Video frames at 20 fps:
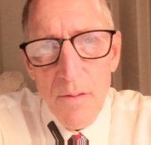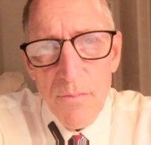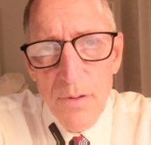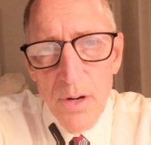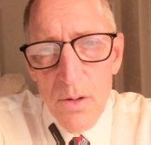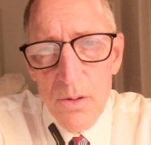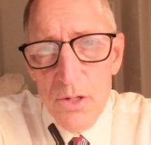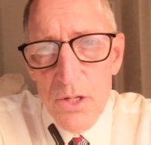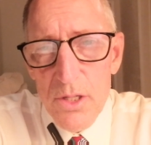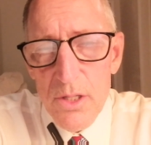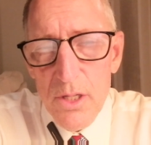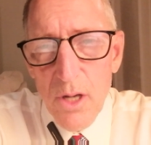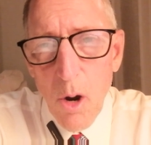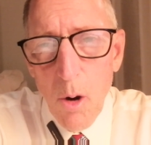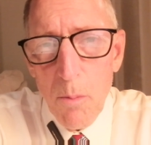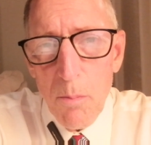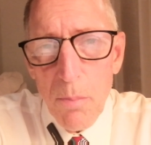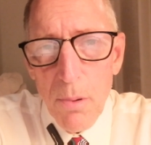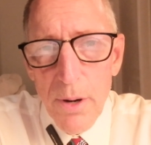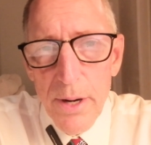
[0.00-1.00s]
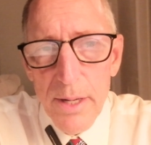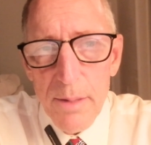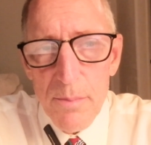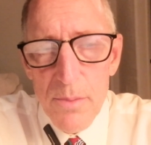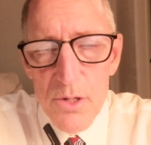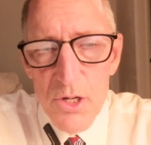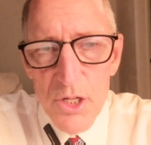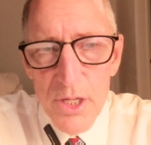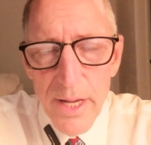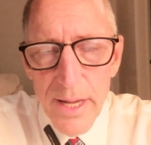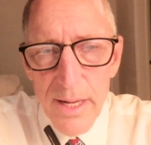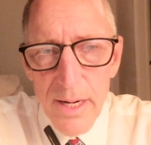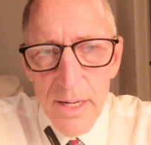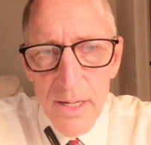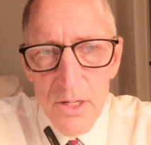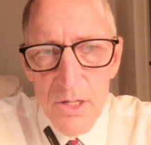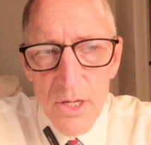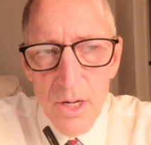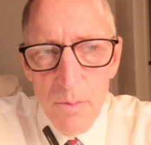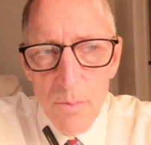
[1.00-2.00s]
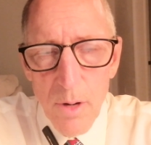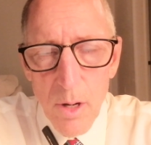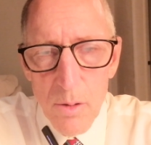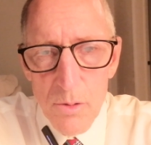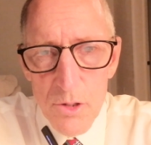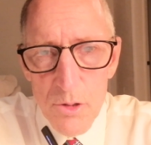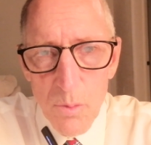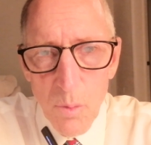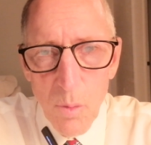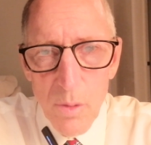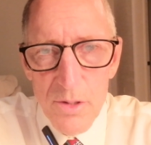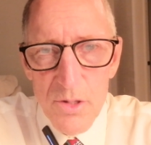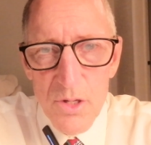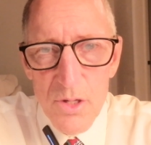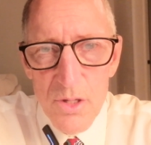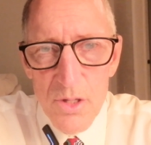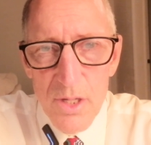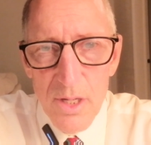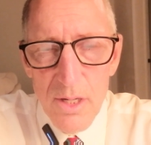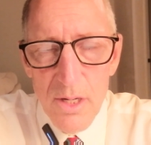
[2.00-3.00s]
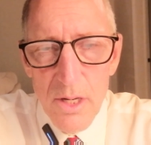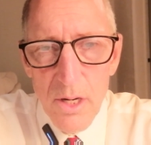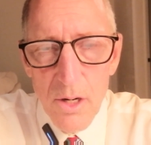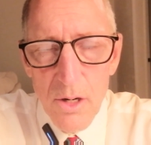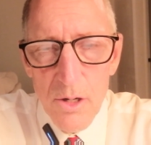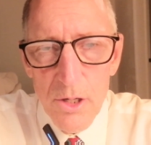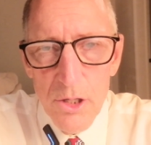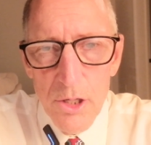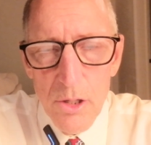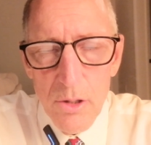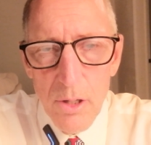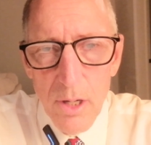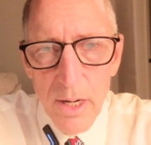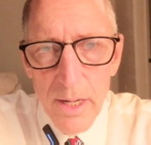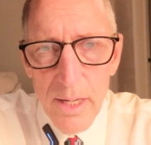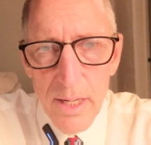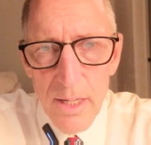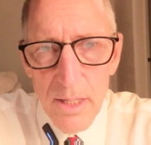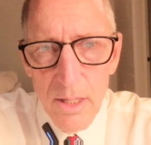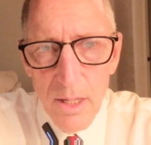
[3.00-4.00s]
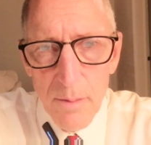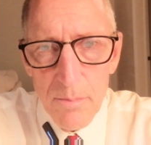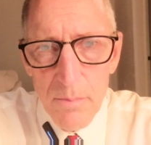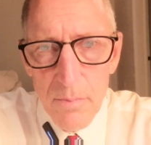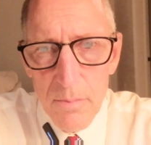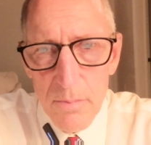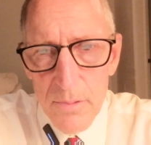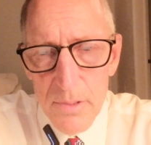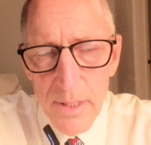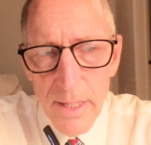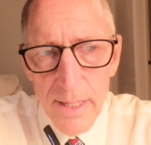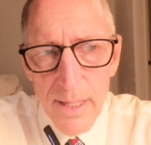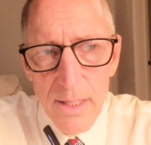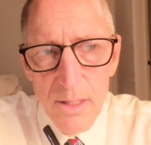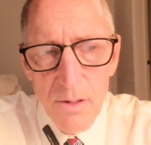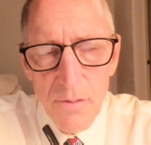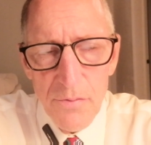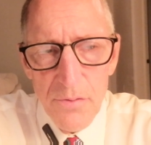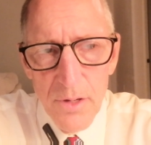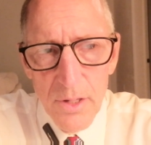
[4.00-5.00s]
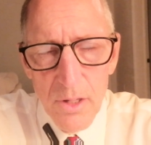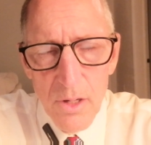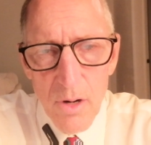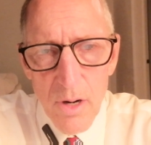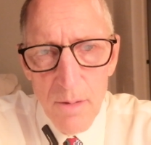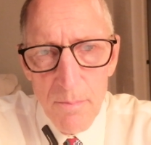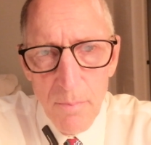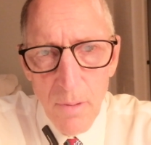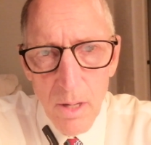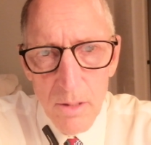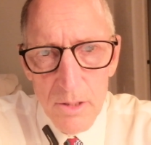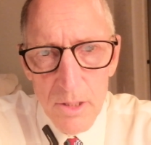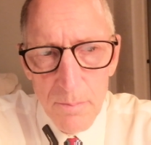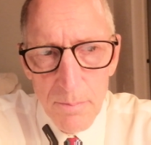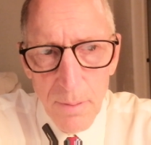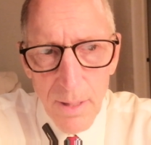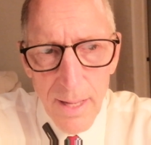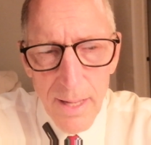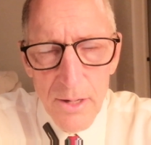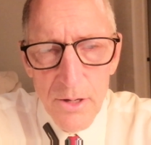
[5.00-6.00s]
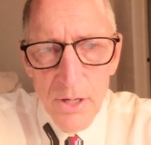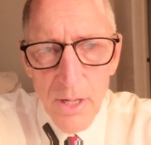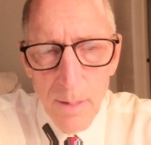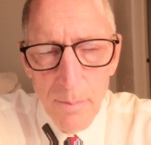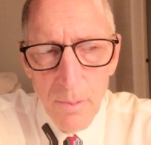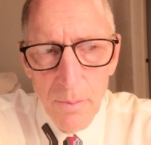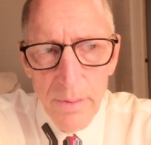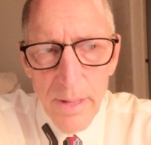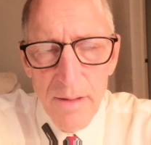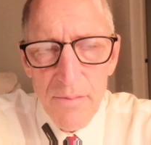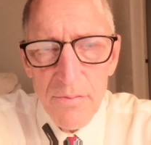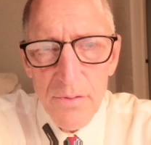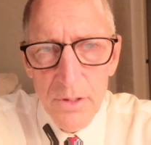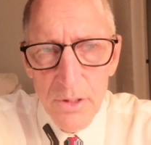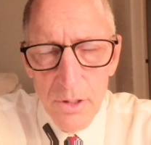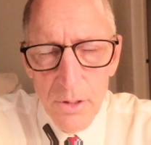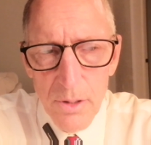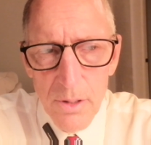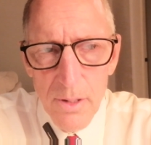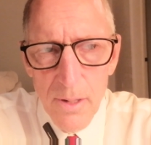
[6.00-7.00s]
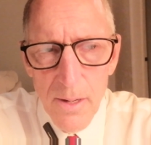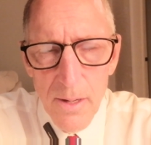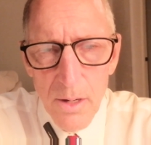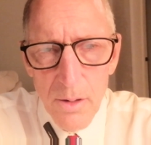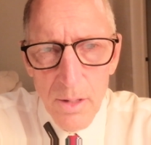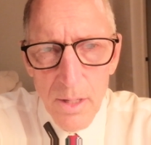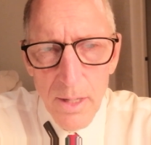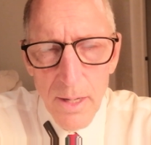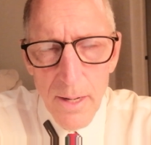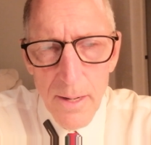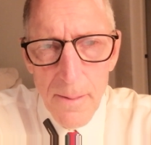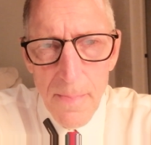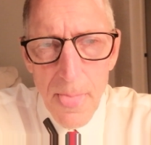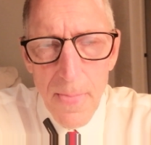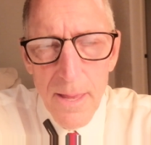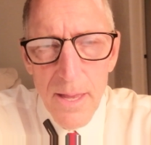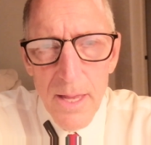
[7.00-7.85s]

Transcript: Folks, don't bring Mercedes and Rolls Royces in here. You're going to end up taking the figure and multiply it, double that figure, okay?